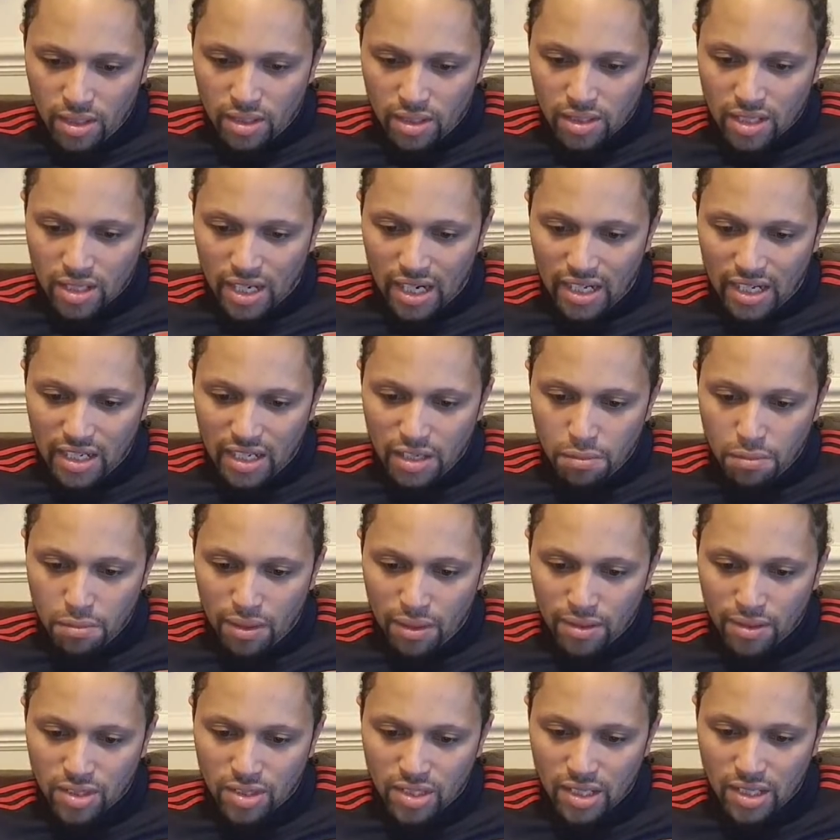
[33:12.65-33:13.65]
Taib
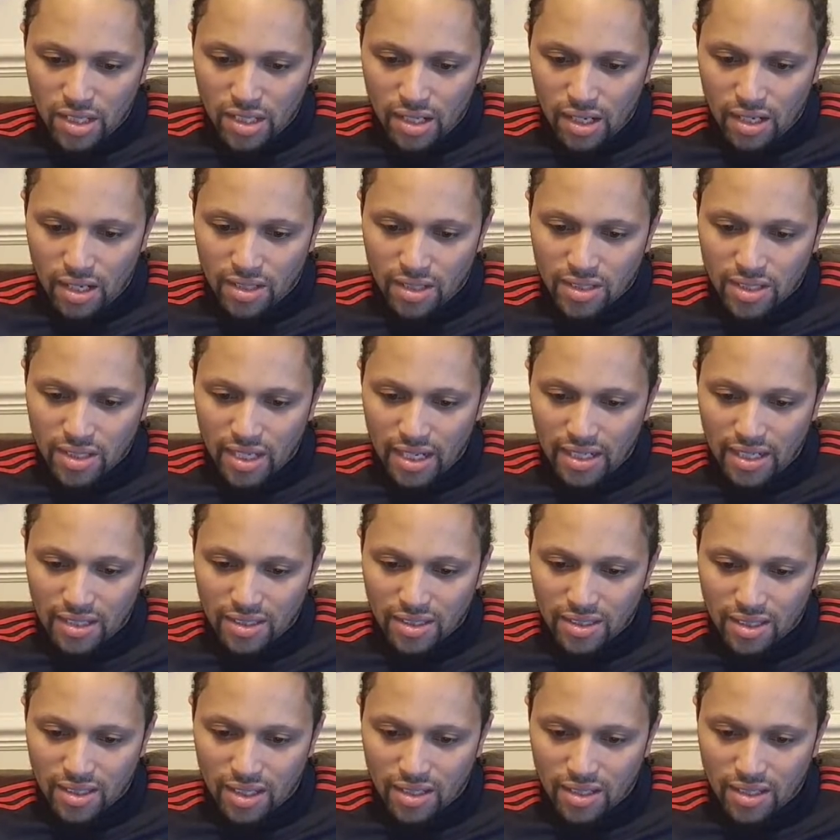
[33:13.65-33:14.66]
Hussein
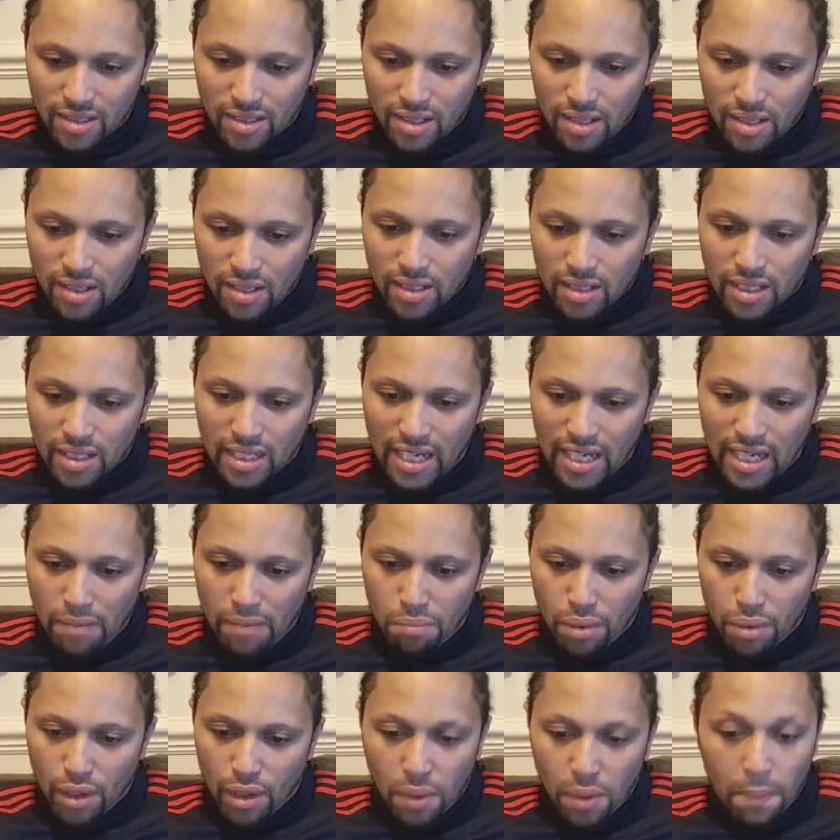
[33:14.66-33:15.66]
says
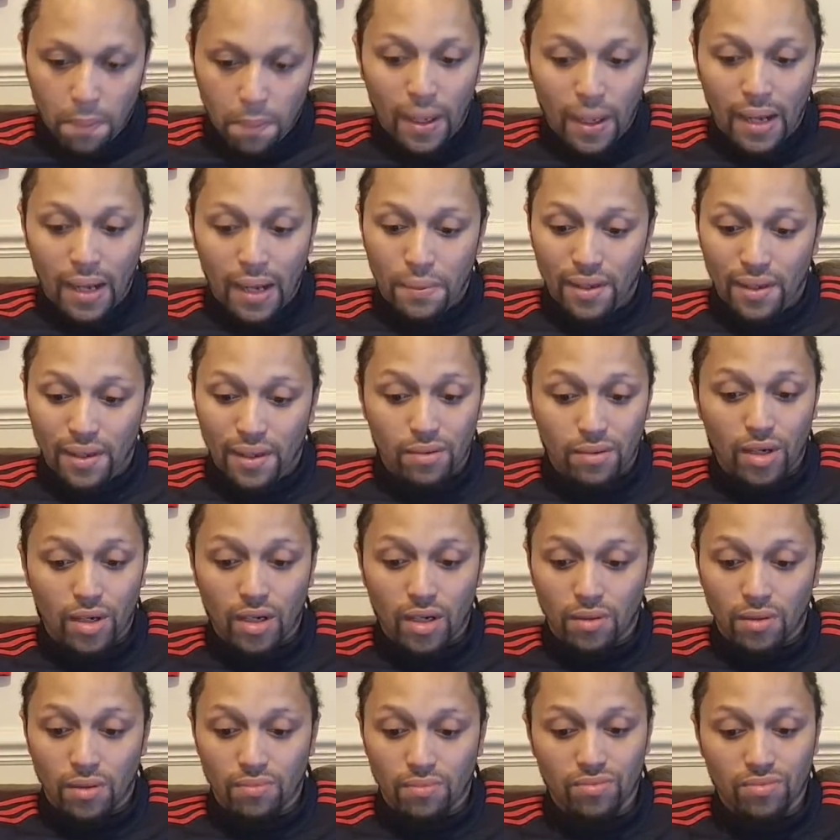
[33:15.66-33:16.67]
Gnabry or Pepe.
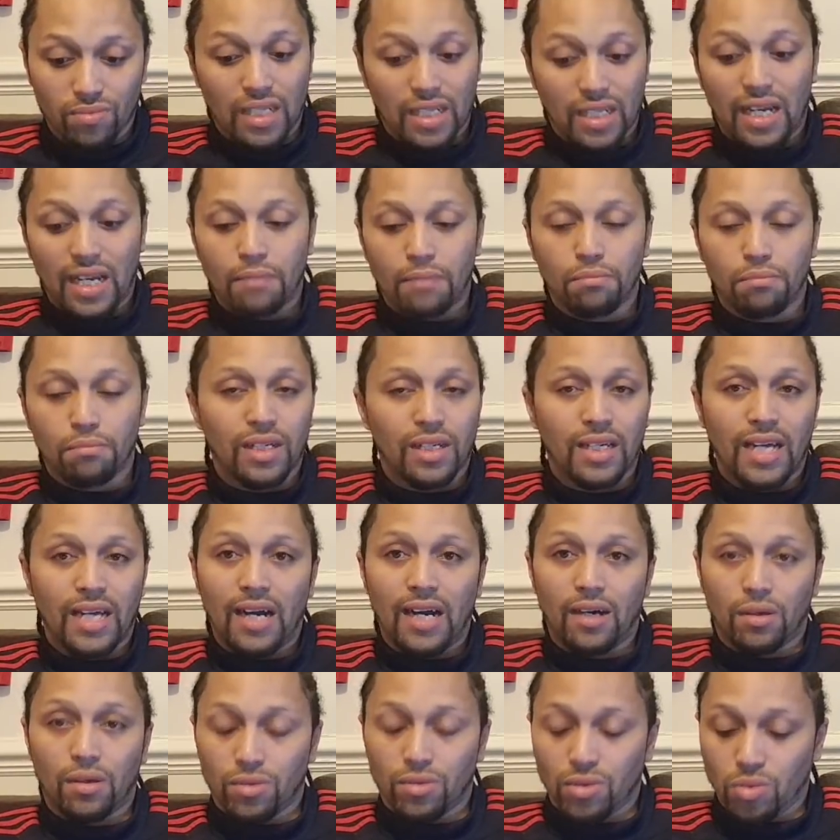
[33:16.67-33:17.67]
Well, Gnabry
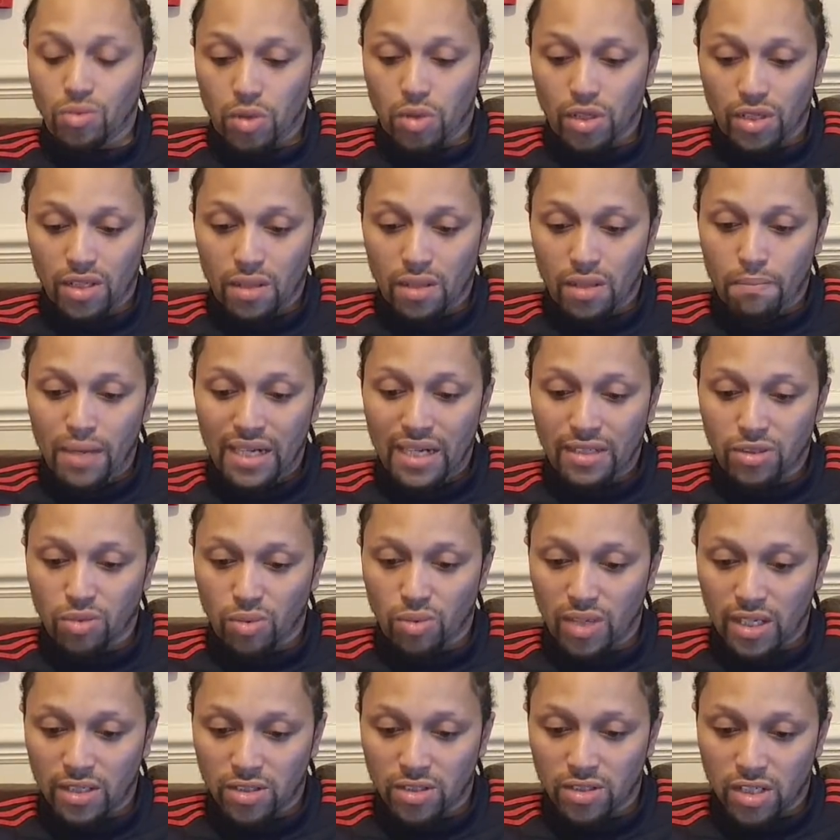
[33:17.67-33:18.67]
now is one of the best
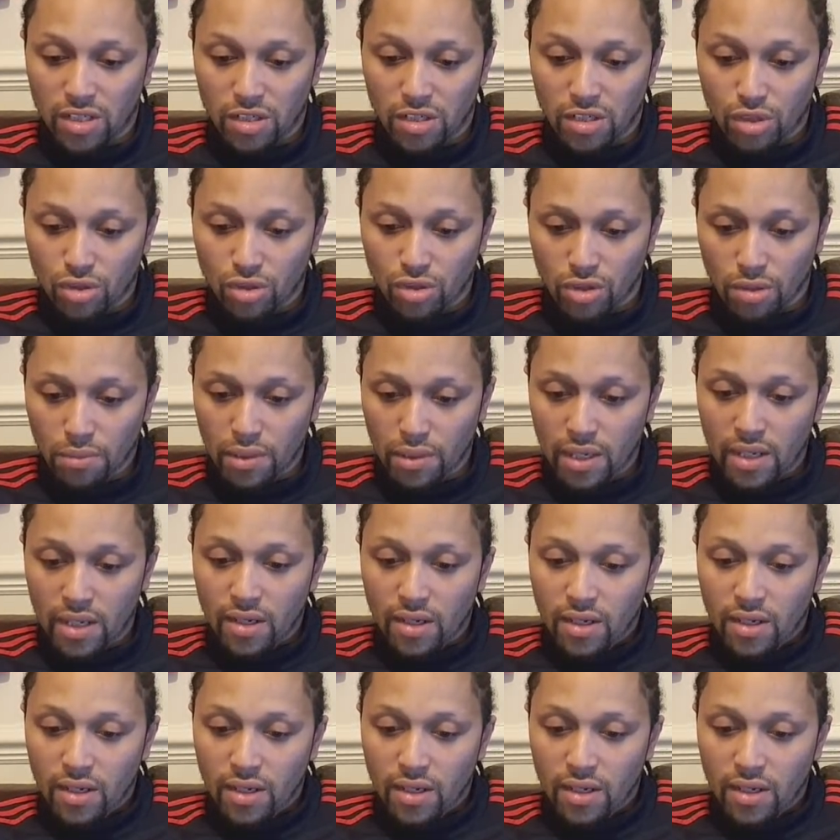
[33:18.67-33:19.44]
wingers in Europe.